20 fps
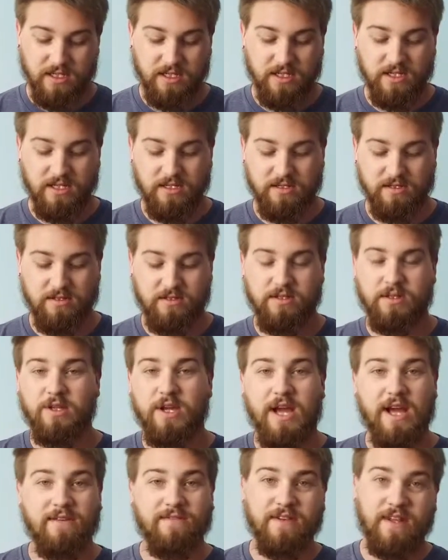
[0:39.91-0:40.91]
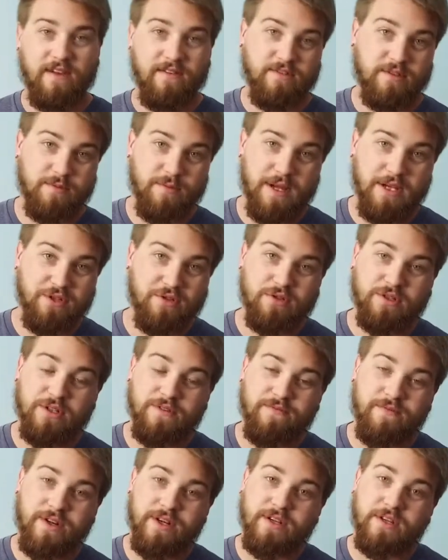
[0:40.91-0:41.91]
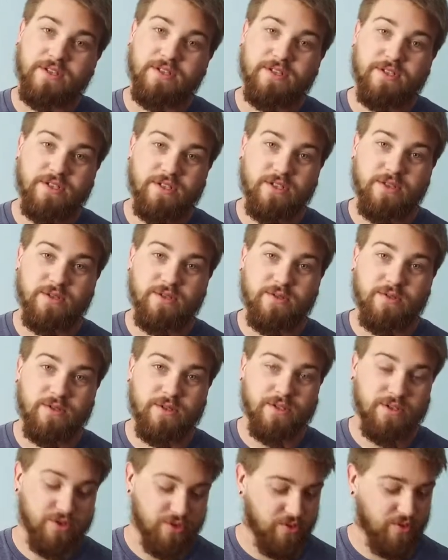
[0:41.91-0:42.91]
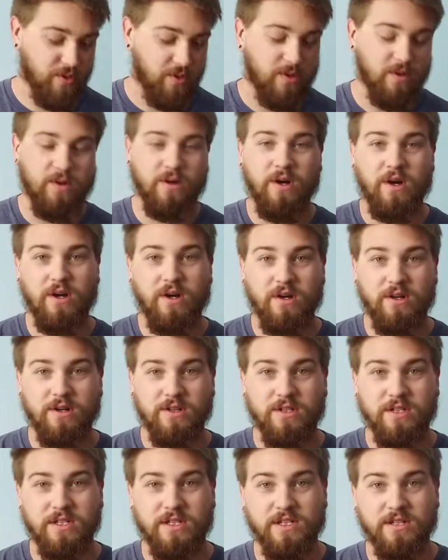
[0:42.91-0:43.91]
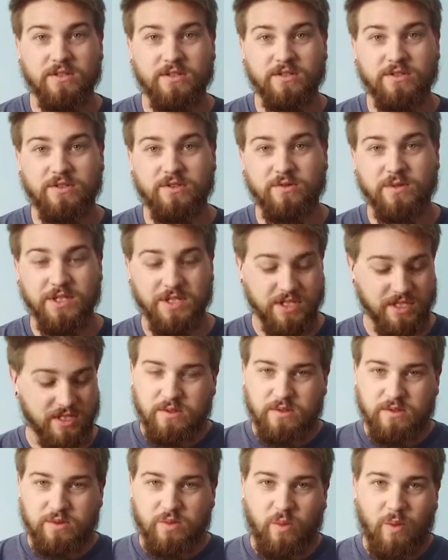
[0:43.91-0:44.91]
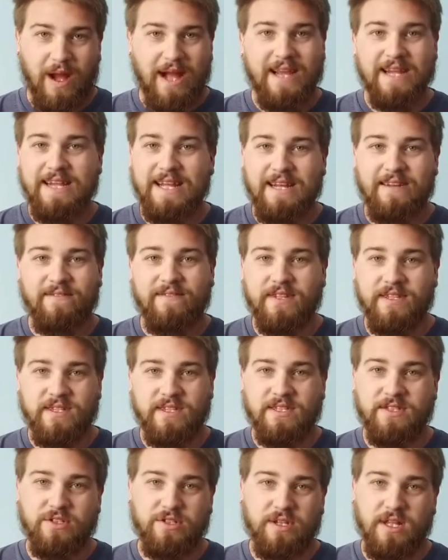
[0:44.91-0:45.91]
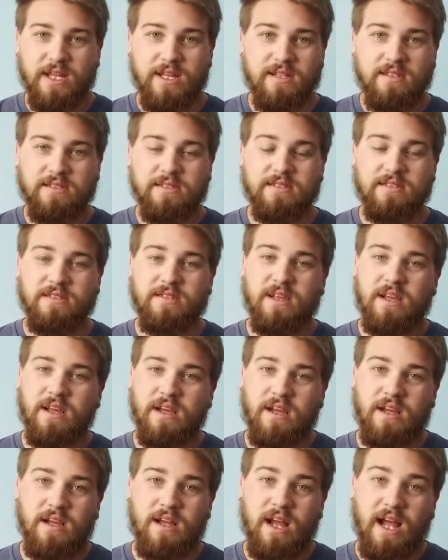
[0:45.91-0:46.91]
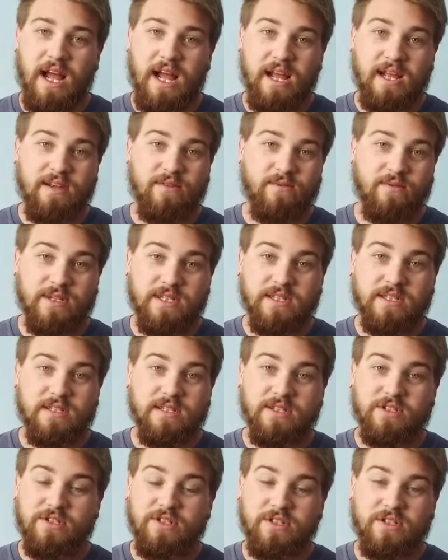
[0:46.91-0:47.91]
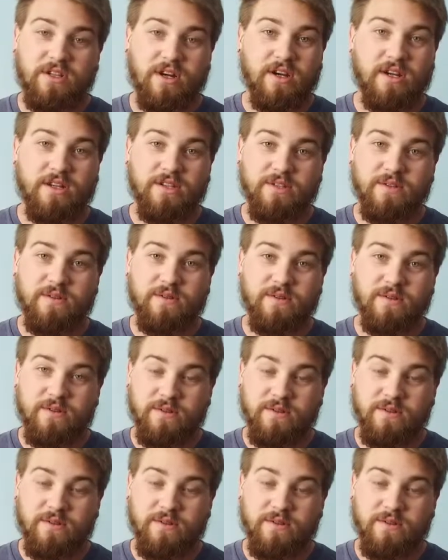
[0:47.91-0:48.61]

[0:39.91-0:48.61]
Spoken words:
you have to have special converters to control all the little switches. Why get a vintage lens? I recently just started doing,